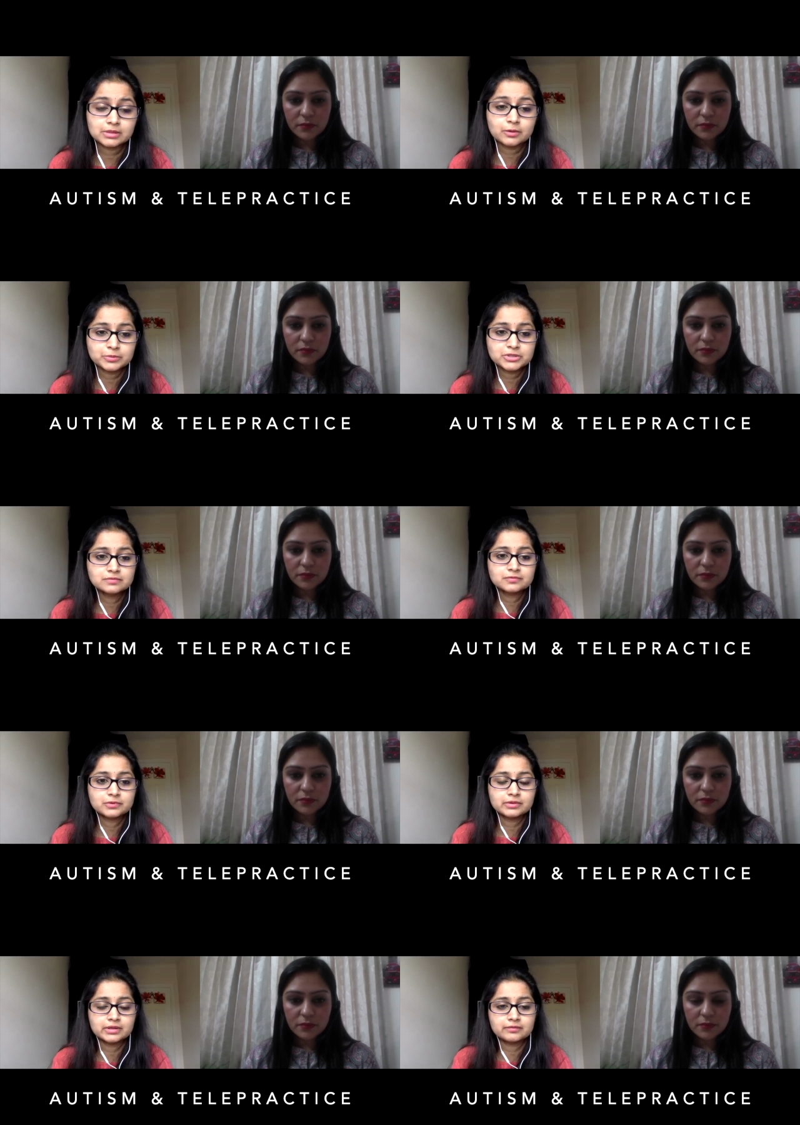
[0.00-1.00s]
Speaker 1: option for
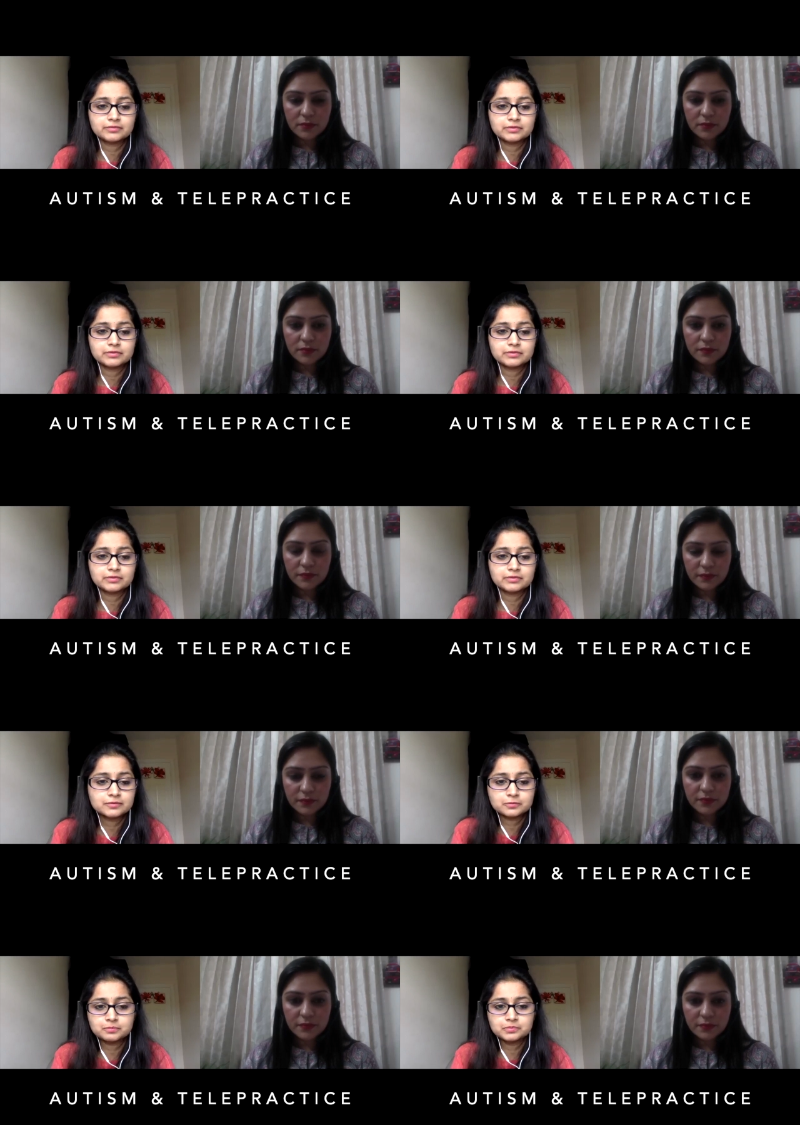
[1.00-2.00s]
everybody, for
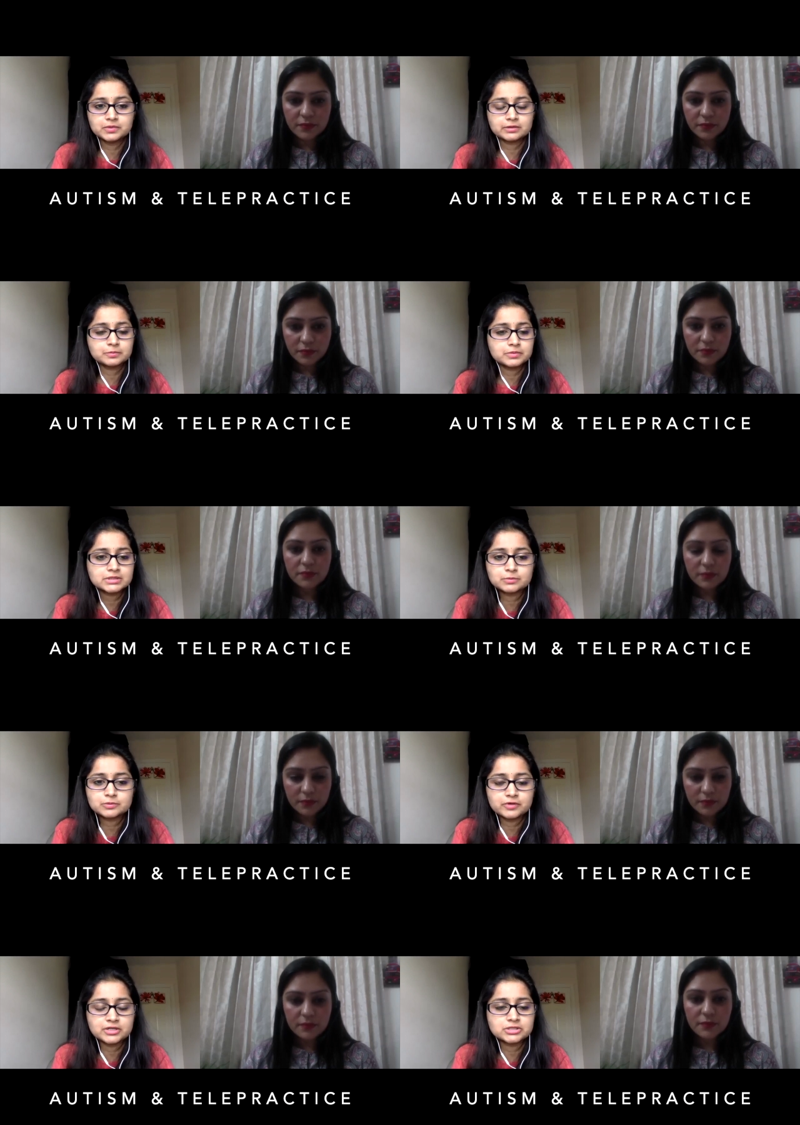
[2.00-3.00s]
therapists,
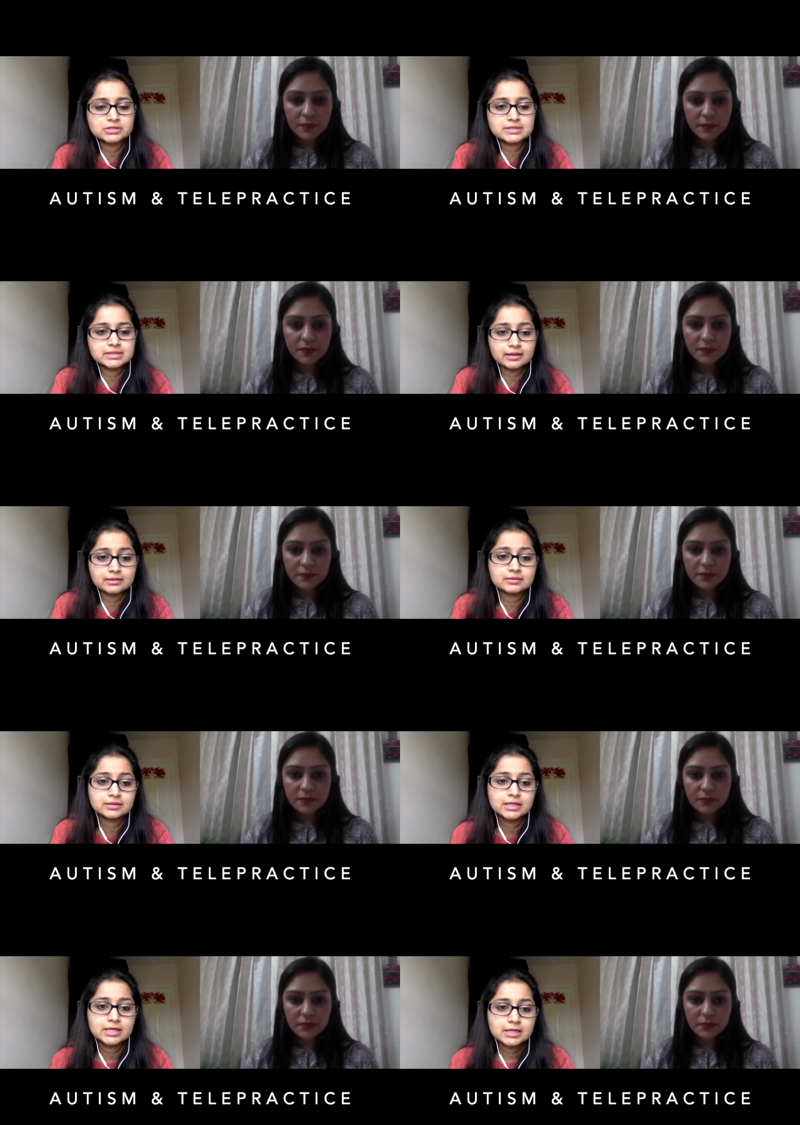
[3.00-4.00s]
professionals, and
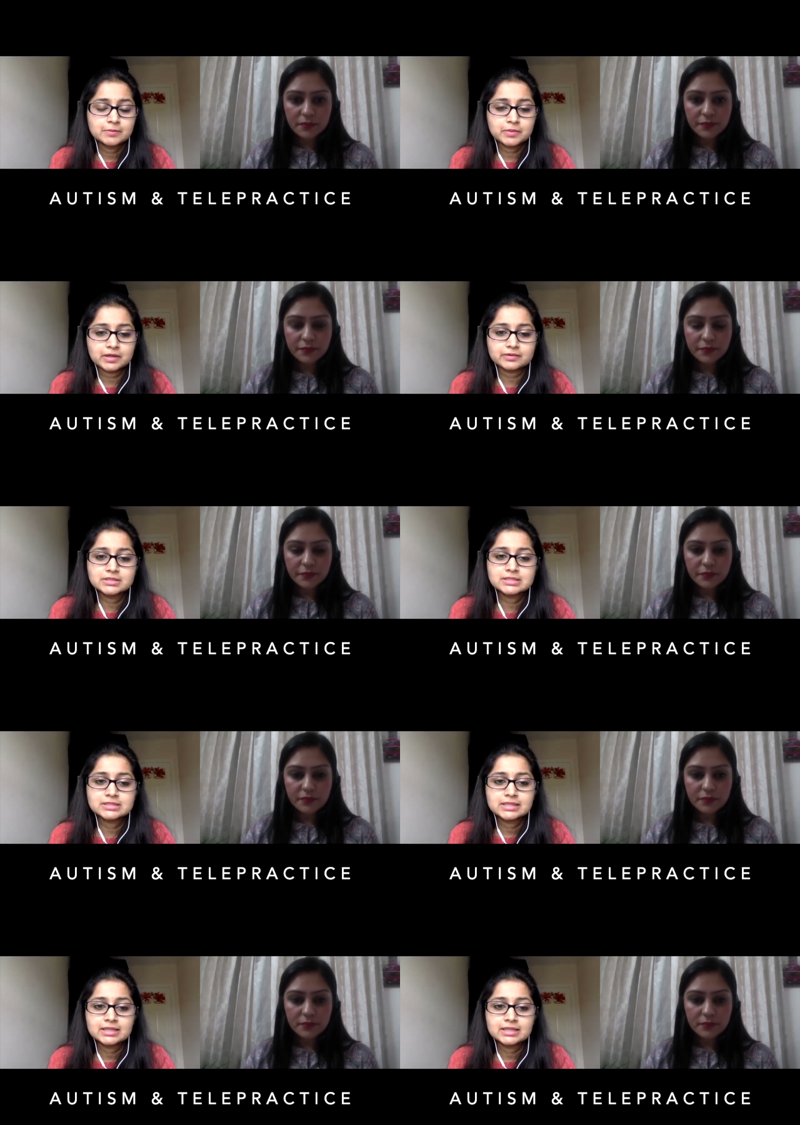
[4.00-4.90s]
parents.